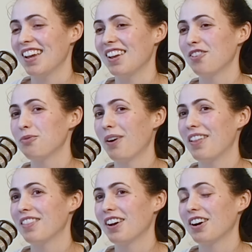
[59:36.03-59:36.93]
is
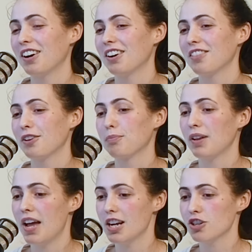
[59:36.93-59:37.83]
when they're
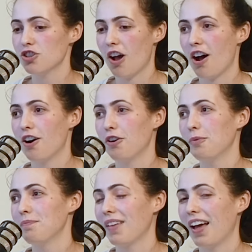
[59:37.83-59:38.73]
playing a
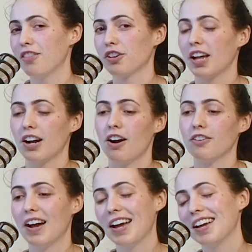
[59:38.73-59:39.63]
show and they're like, all
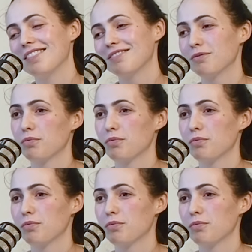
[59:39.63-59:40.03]
right,